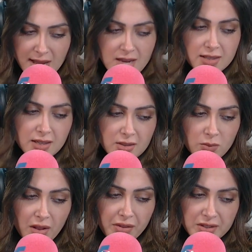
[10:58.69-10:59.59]
cases,
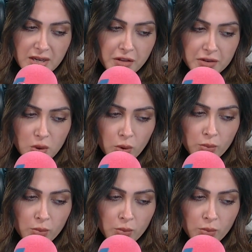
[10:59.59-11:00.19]
while the death toll